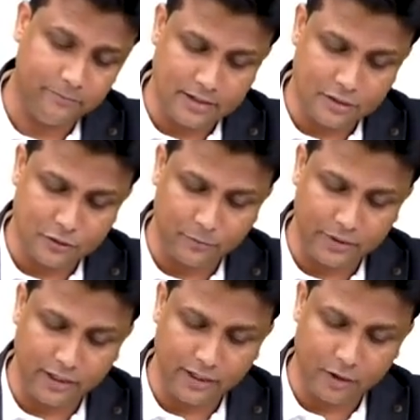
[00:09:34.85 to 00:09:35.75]

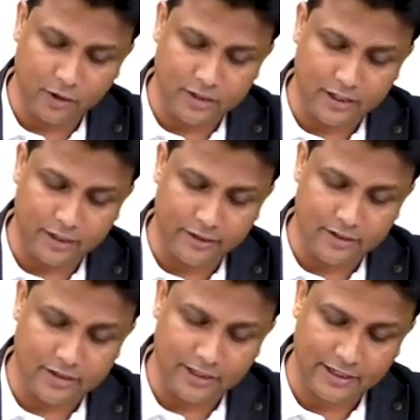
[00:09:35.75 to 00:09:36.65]
Superior intercostal artery
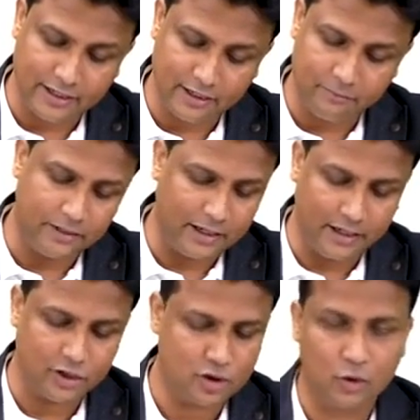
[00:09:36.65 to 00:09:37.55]
is again a
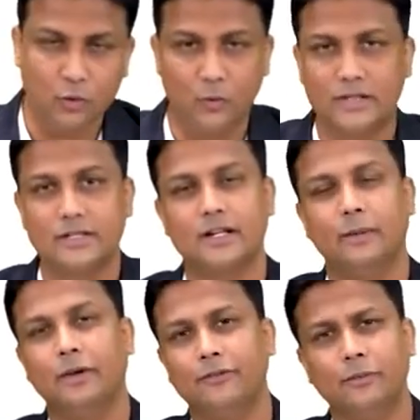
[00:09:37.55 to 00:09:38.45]
branch which is
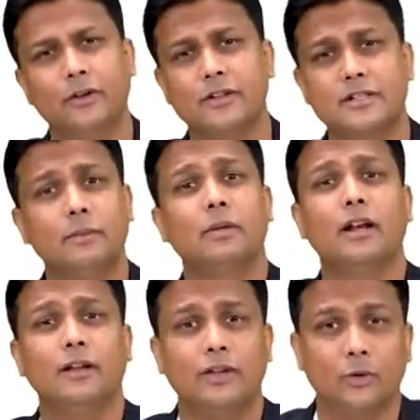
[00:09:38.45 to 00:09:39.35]
coming from your
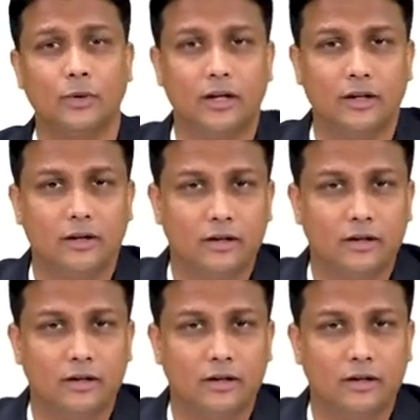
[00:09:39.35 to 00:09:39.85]
subclavian only.